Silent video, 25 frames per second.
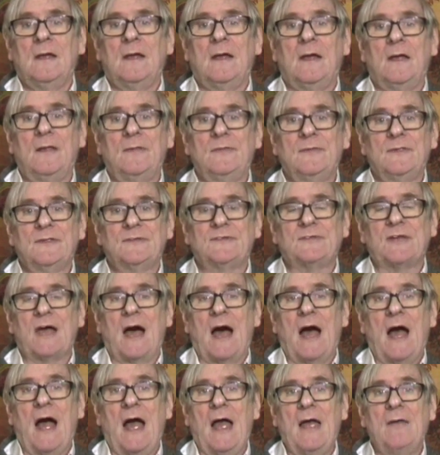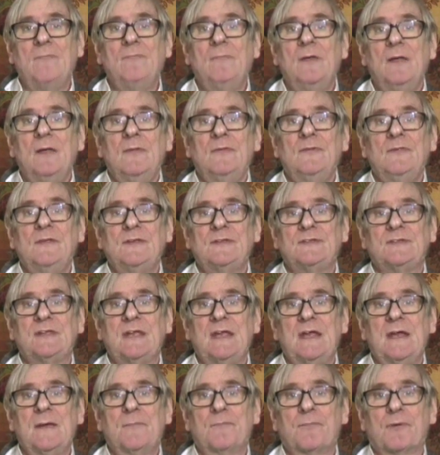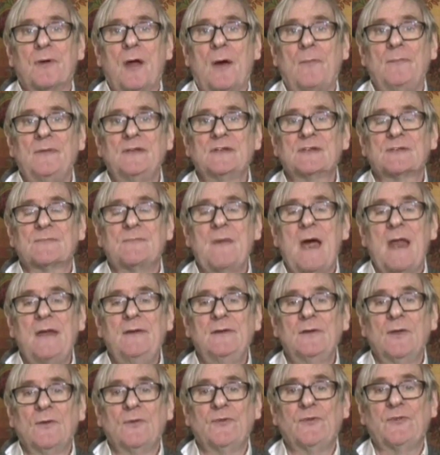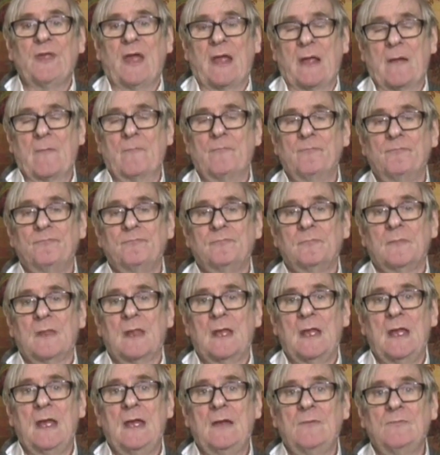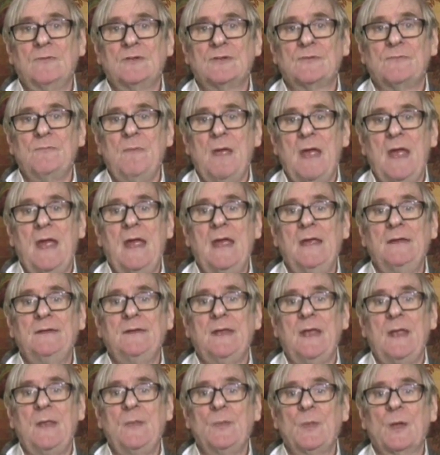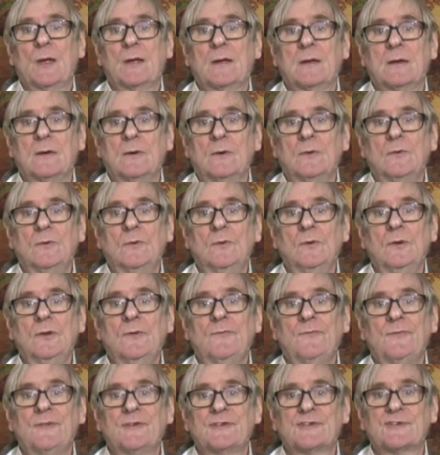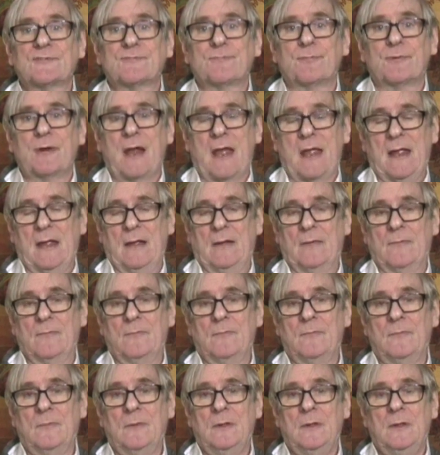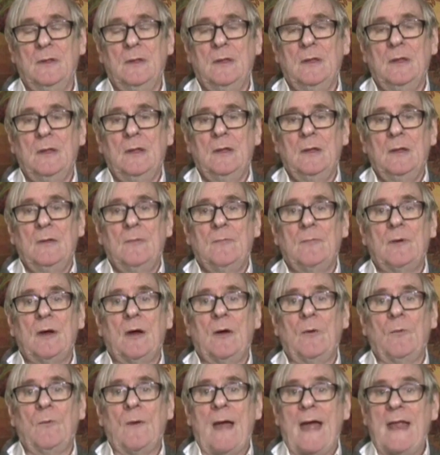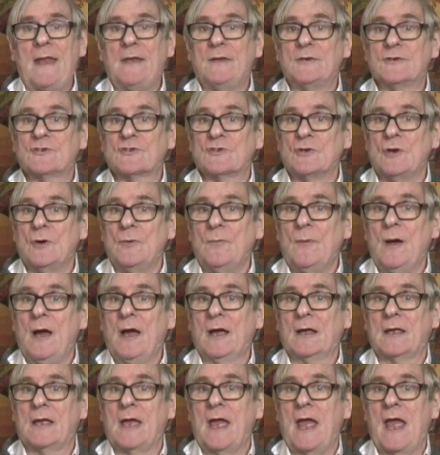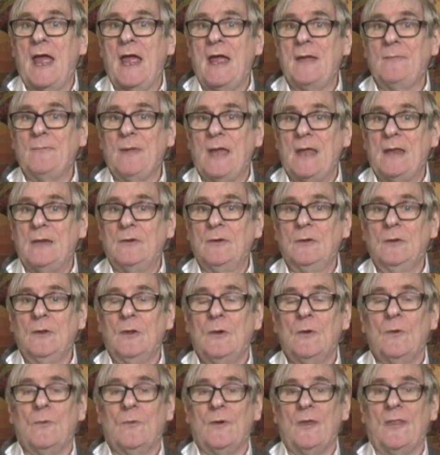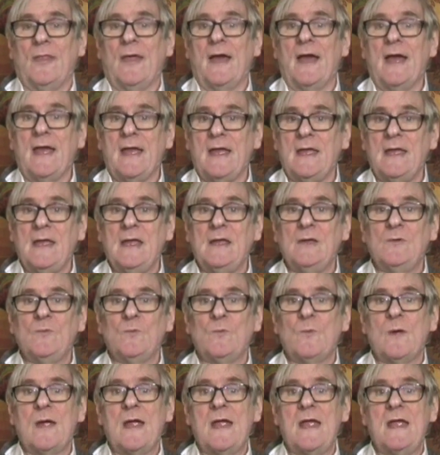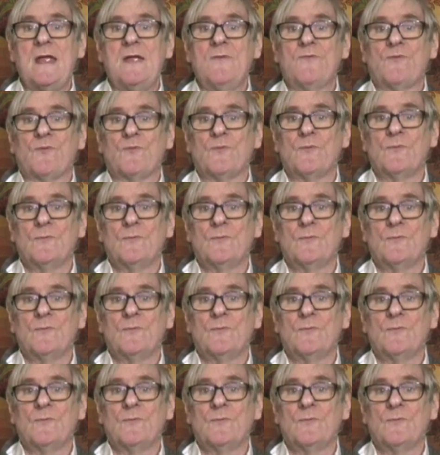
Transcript: At the time, this here promise meant nothing. It was made in the cool of the spring. But when summer came in with a heat wave,